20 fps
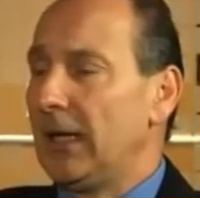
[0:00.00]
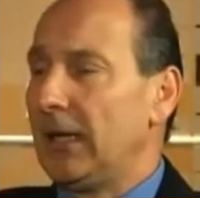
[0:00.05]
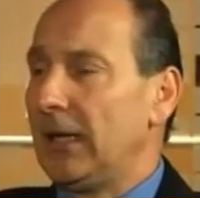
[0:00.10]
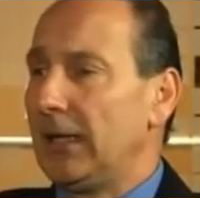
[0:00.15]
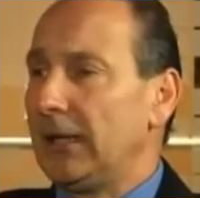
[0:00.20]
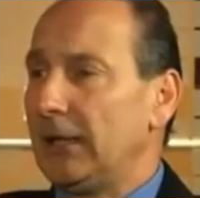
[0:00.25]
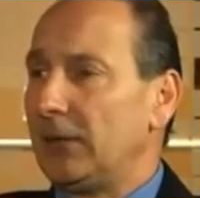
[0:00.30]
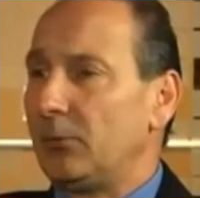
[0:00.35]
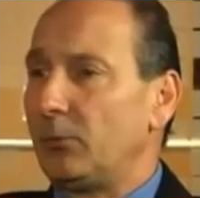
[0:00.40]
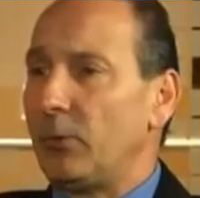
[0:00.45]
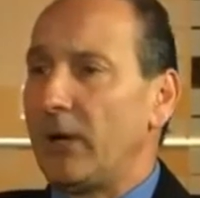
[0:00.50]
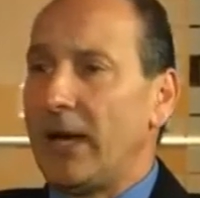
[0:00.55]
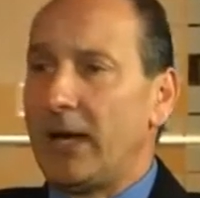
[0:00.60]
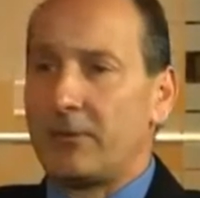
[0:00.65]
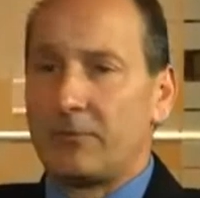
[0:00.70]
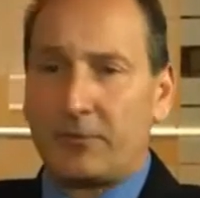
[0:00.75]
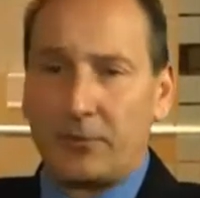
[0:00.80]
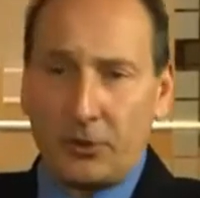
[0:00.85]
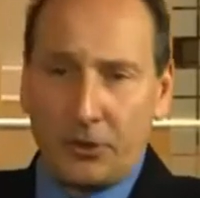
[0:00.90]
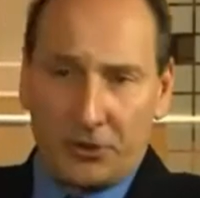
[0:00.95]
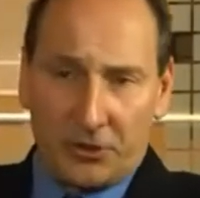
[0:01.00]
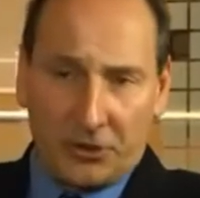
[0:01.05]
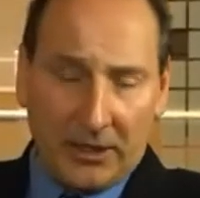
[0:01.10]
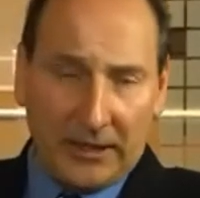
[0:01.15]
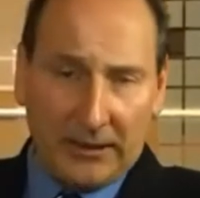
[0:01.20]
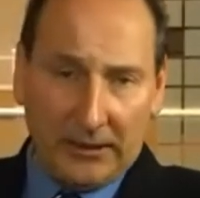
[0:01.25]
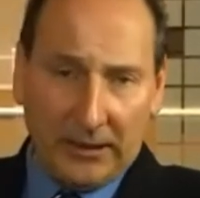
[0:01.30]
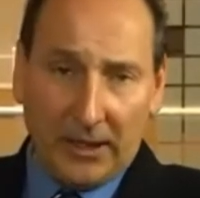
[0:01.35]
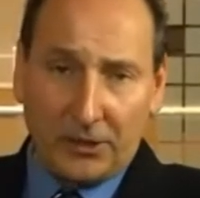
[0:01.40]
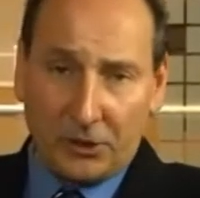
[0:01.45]
uh, ran for
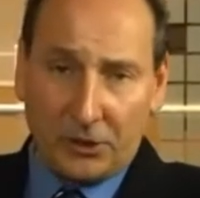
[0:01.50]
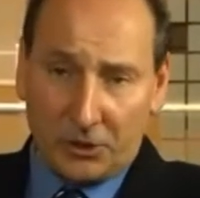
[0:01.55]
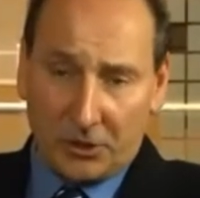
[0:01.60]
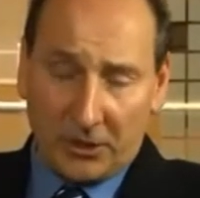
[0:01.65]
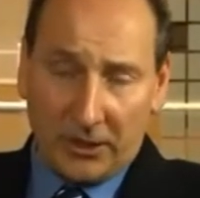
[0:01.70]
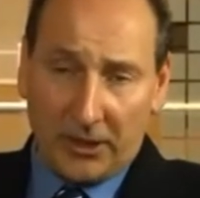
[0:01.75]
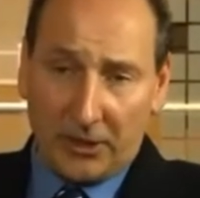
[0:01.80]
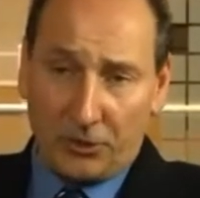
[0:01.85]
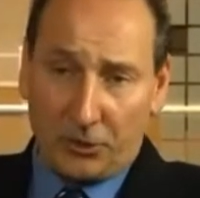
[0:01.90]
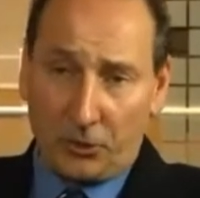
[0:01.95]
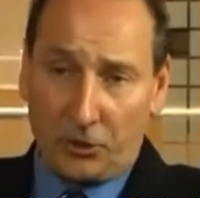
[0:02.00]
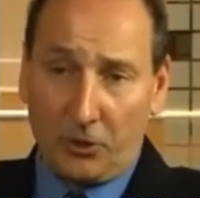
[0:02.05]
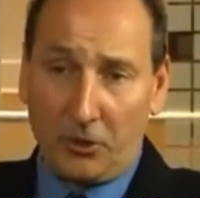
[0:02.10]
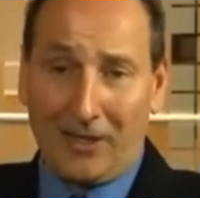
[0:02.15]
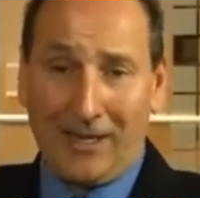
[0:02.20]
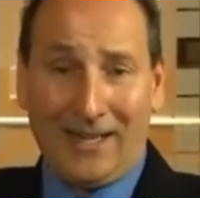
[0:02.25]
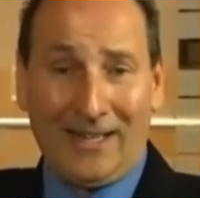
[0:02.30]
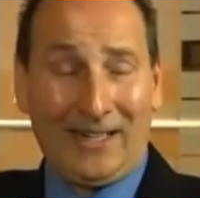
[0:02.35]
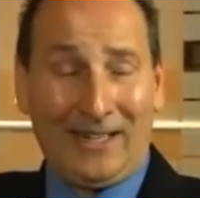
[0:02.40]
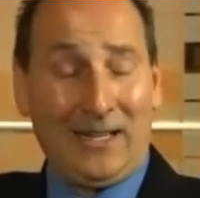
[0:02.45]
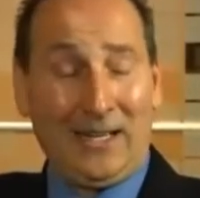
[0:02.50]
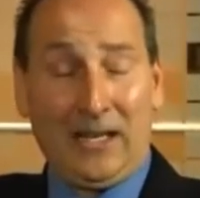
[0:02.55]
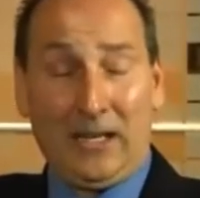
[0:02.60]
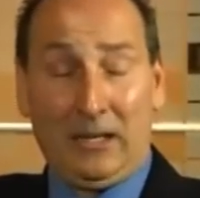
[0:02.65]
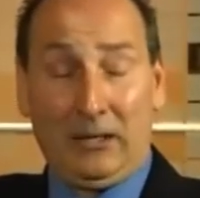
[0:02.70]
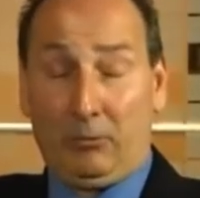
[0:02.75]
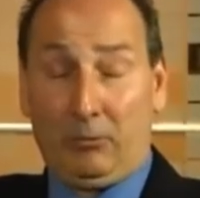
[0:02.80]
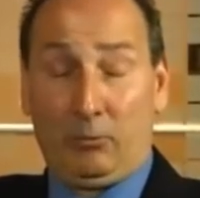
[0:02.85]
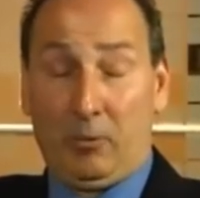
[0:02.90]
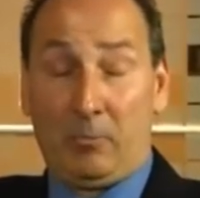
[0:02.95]
state legislature and
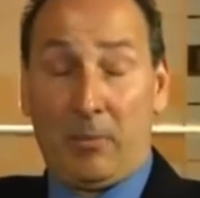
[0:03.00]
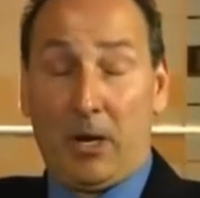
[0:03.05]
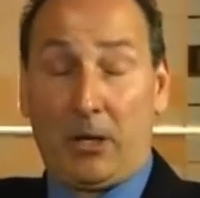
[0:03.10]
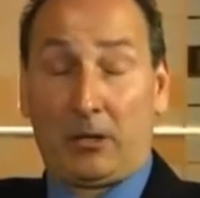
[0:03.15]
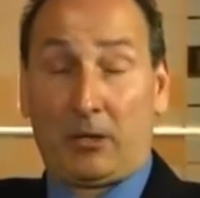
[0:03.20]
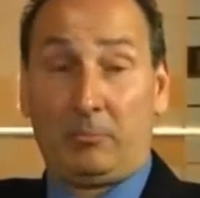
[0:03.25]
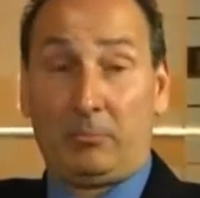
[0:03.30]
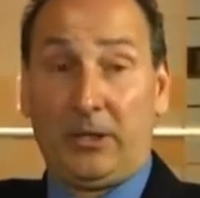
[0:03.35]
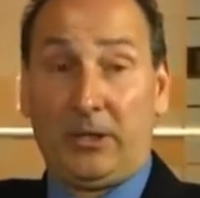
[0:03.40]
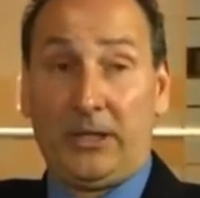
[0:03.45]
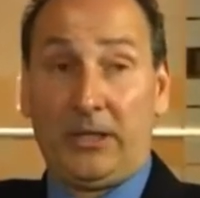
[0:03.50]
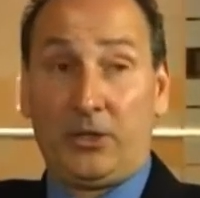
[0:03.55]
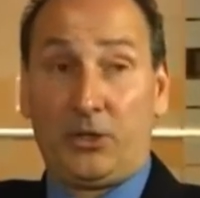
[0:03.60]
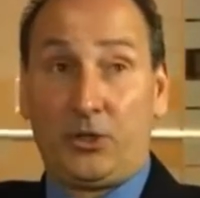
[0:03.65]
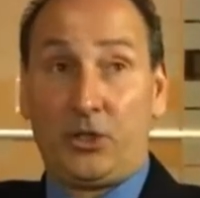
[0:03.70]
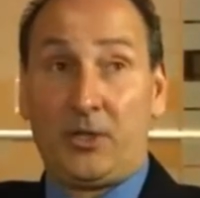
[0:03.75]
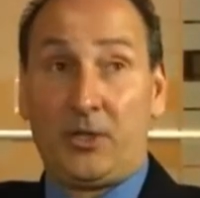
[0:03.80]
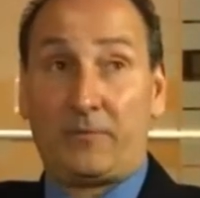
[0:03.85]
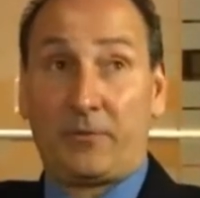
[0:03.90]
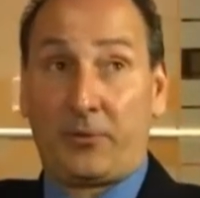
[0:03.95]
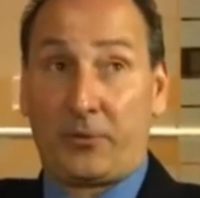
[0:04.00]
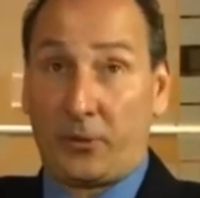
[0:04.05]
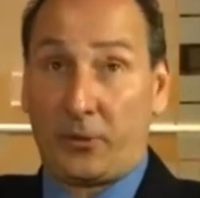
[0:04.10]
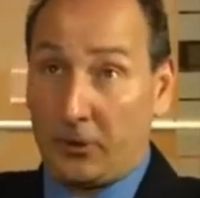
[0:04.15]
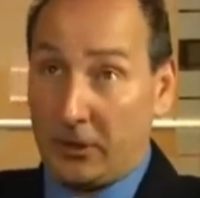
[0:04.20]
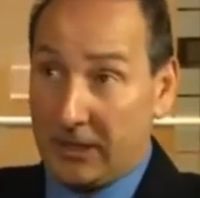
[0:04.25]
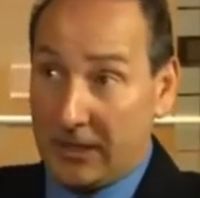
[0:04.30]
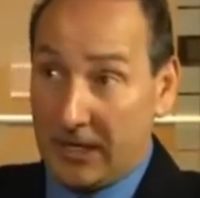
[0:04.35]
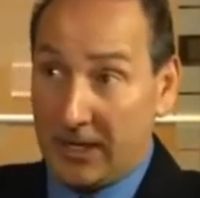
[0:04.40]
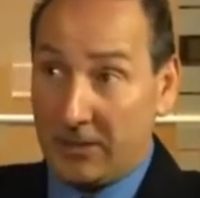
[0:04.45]
remarkably achieved
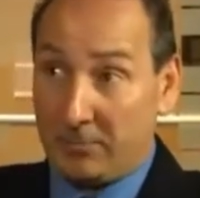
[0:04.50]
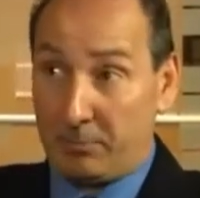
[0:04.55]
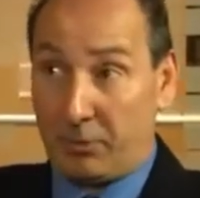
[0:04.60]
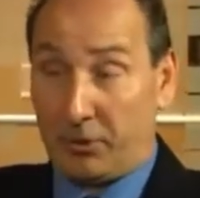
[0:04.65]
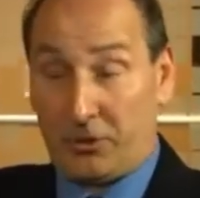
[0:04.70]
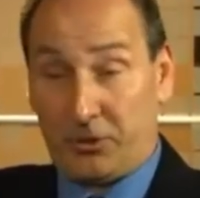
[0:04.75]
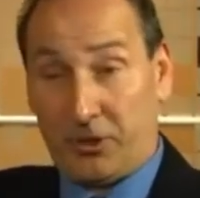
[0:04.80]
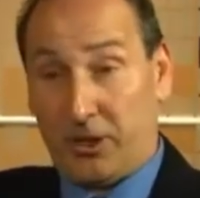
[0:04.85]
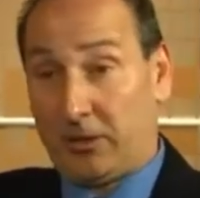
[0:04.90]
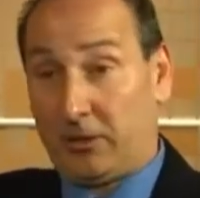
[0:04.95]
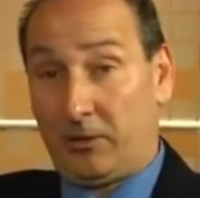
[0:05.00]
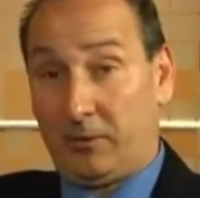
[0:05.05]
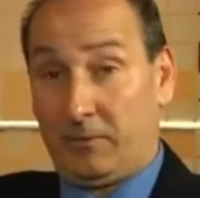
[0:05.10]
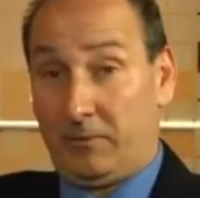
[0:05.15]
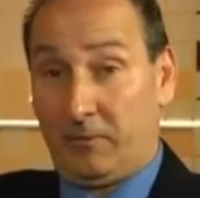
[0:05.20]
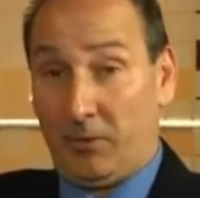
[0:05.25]
38% of the